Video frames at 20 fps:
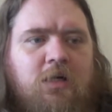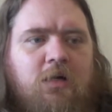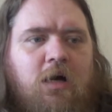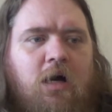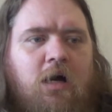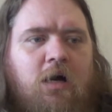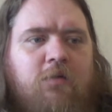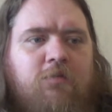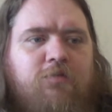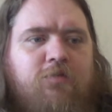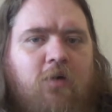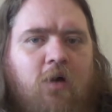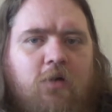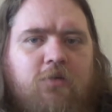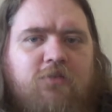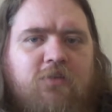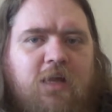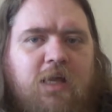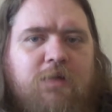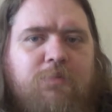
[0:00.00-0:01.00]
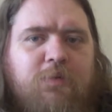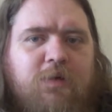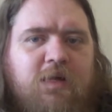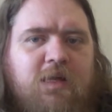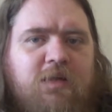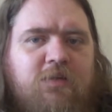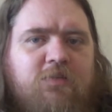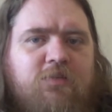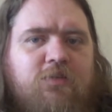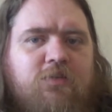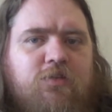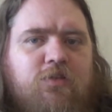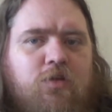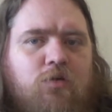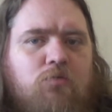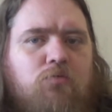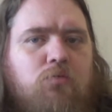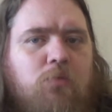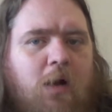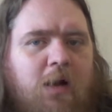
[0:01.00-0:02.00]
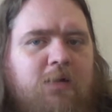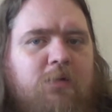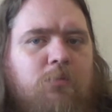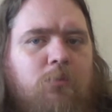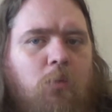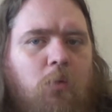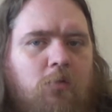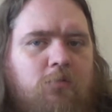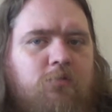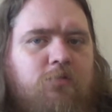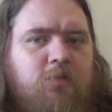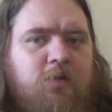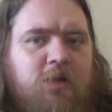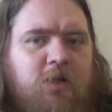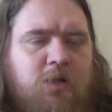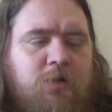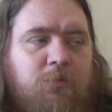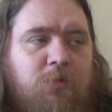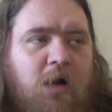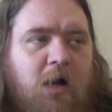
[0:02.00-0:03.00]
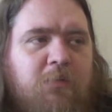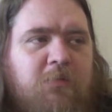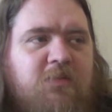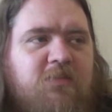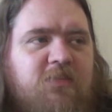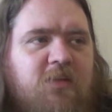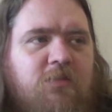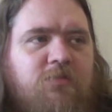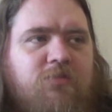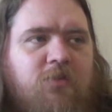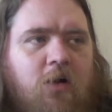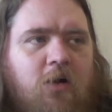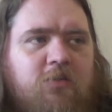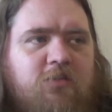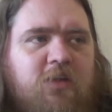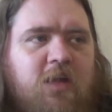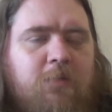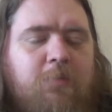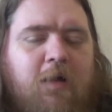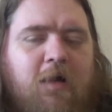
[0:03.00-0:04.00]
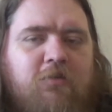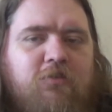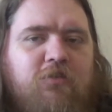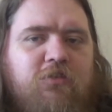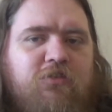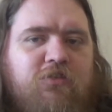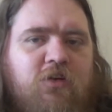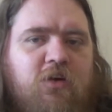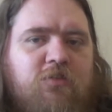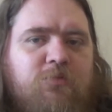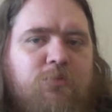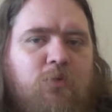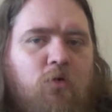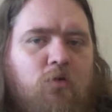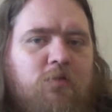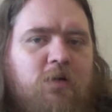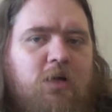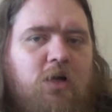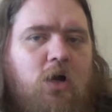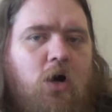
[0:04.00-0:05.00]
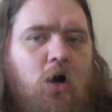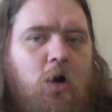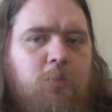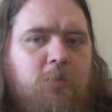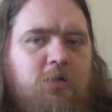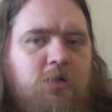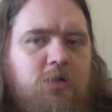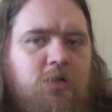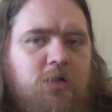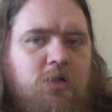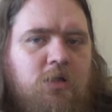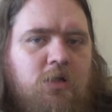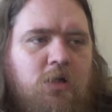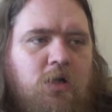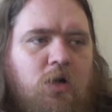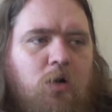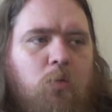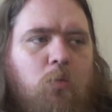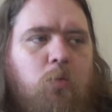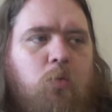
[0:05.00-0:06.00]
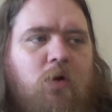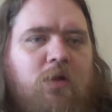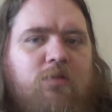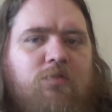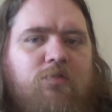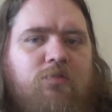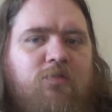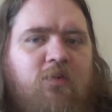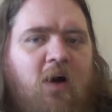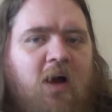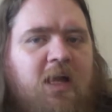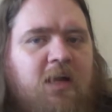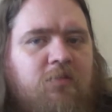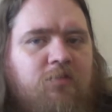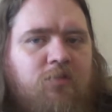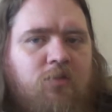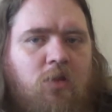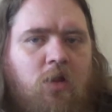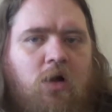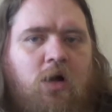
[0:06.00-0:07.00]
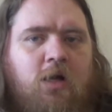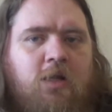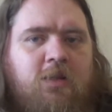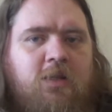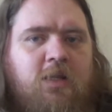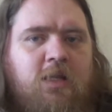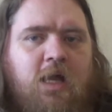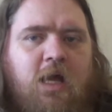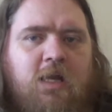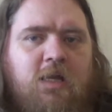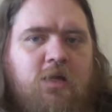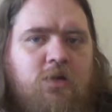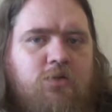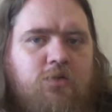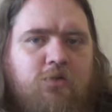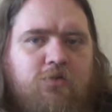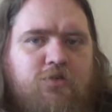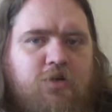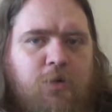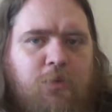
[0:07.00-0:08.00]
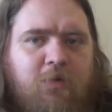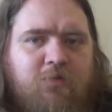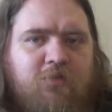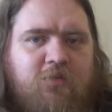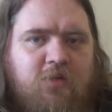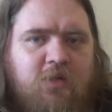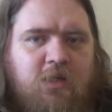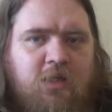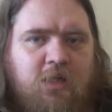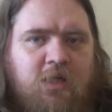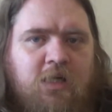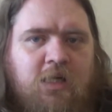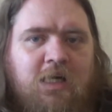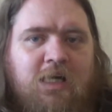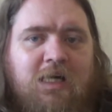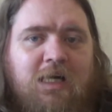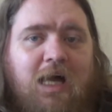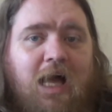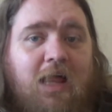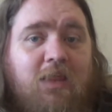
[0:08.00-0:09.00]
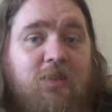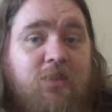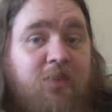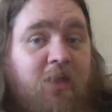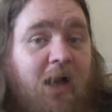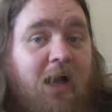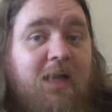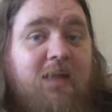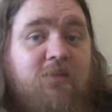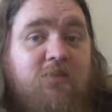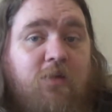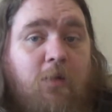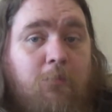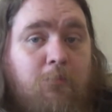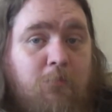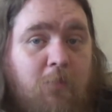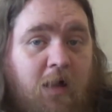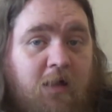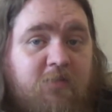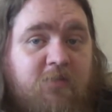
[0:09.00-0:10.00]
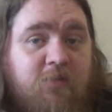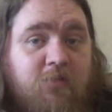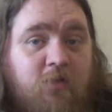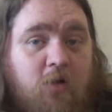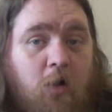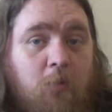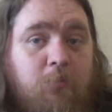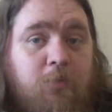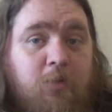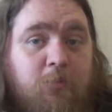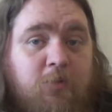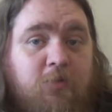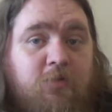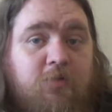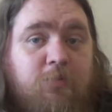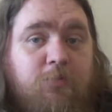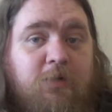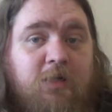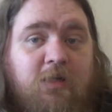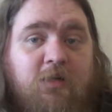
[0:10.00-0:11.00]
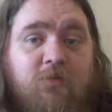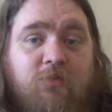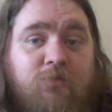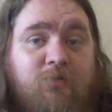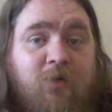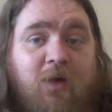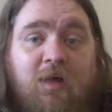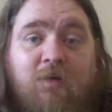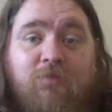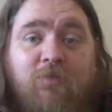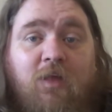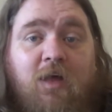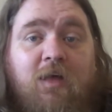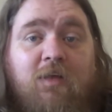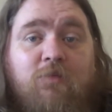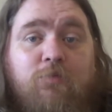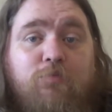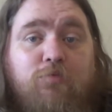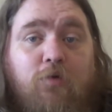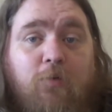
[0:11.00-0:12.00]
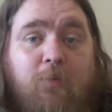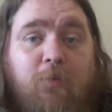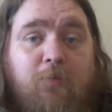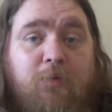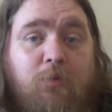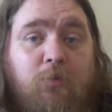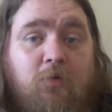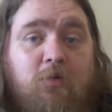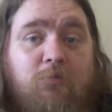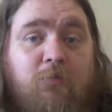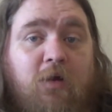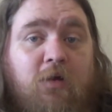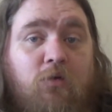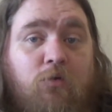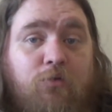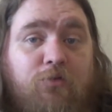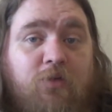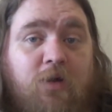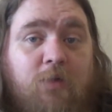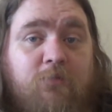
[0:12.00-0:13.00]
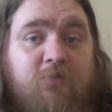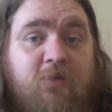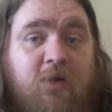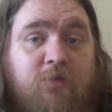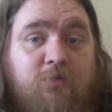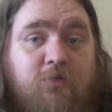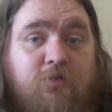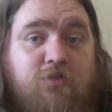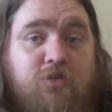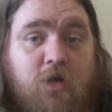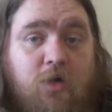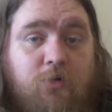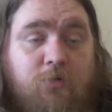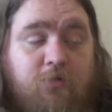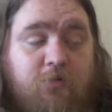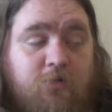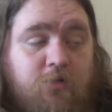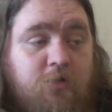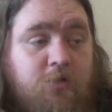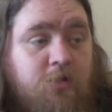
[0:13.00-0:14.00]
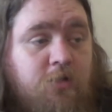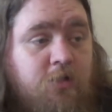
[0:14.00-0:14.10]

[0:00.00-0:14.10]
Farscape is the right one for you. I would say Farscape actually shares more in common with Firefly than any other show I've seen. And that is a massive compliment, because Firefly is probably one of my all-time favourite shows.